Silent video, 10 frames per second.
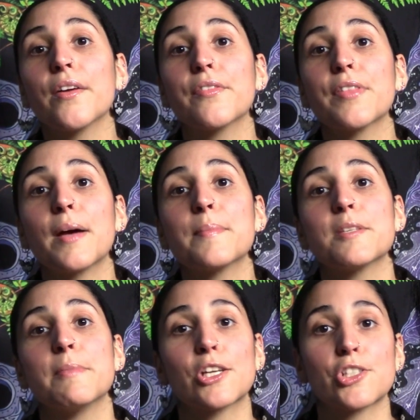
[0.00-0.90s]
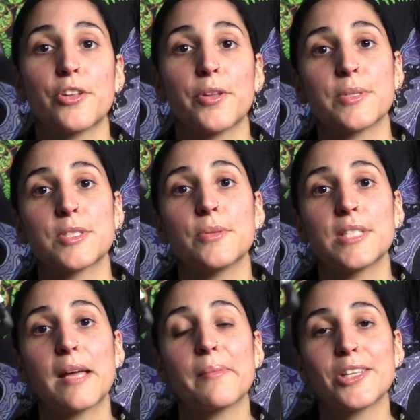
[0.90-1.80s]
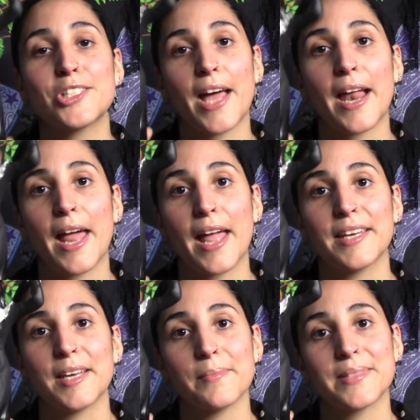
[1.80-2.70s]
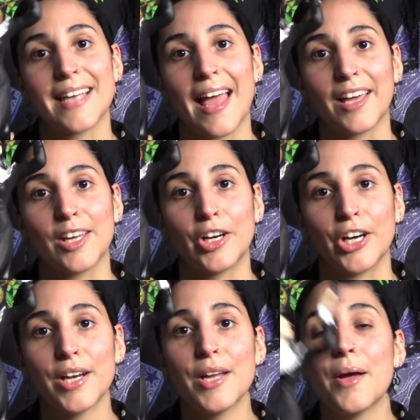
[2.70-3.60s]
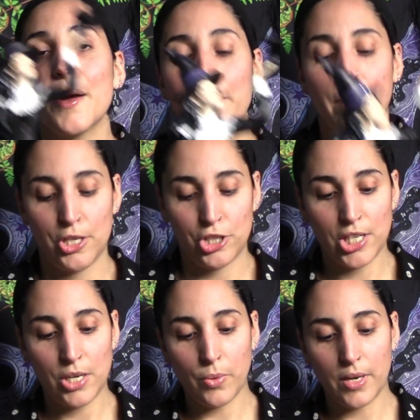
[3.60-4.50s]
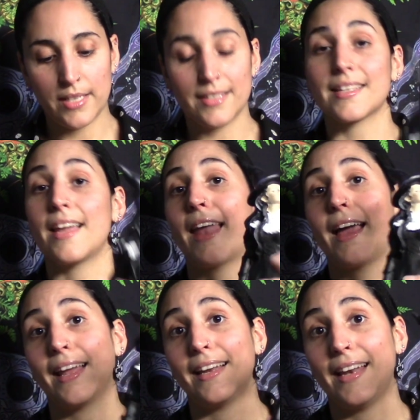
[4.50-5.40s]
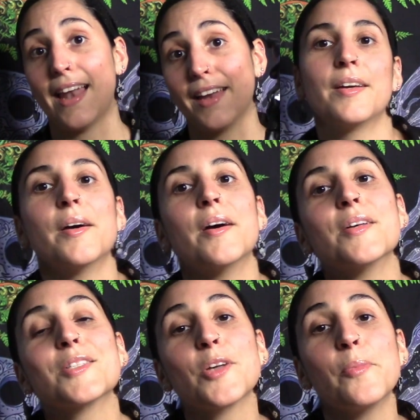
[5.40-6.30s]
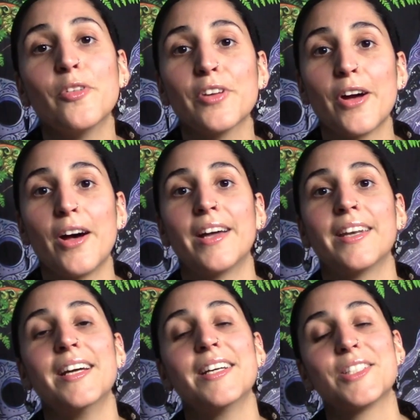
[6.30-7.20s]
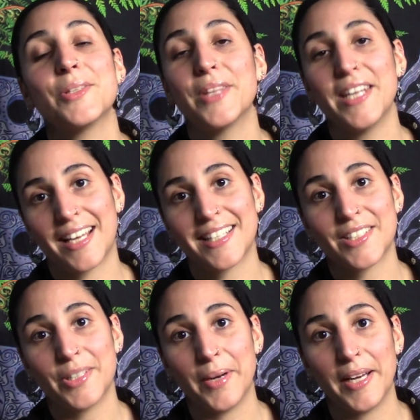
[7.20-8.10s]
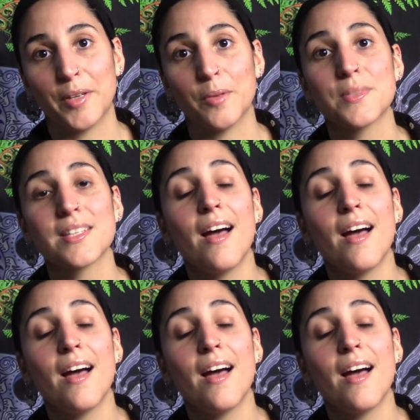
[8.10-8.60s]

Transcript: of them to make sure there was no damage, and I ended up snagging her. But she was $9.99. So moving on to the next 2 items.